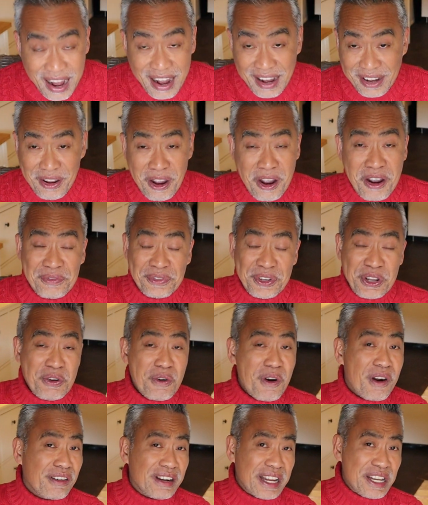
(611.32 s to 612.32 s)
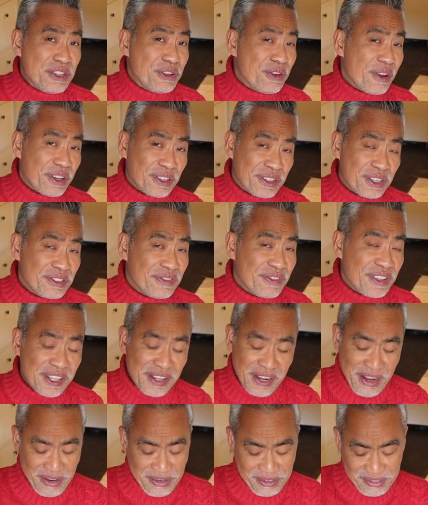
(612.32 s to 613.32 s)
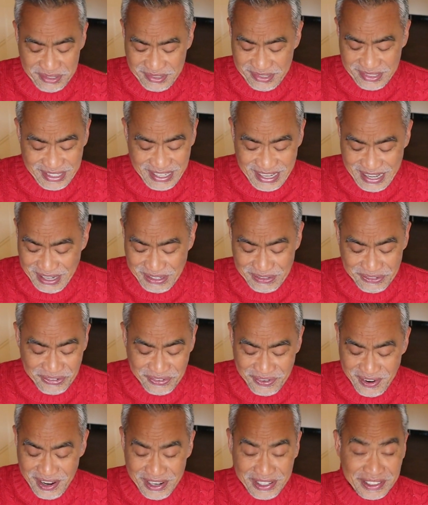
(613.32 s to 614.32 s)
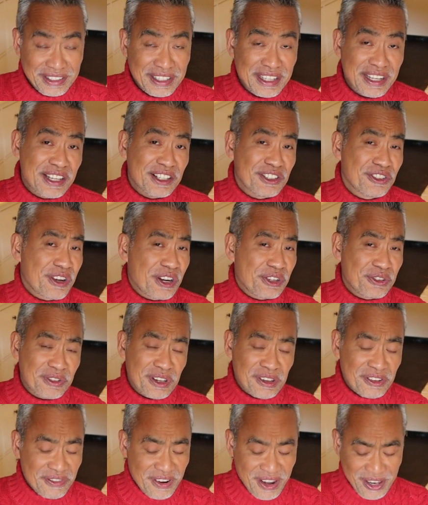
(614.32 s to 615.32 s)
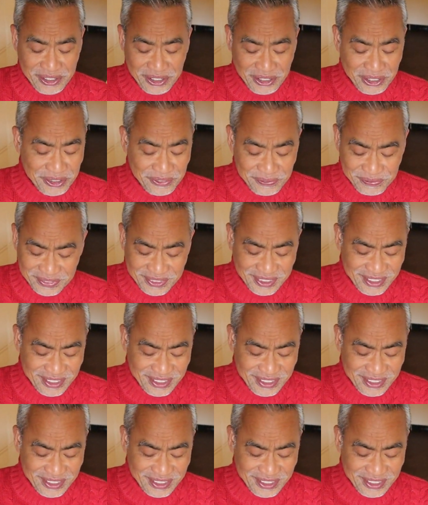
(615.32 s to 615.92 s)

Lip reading: I hope you are enjoying this video and find the instructional value.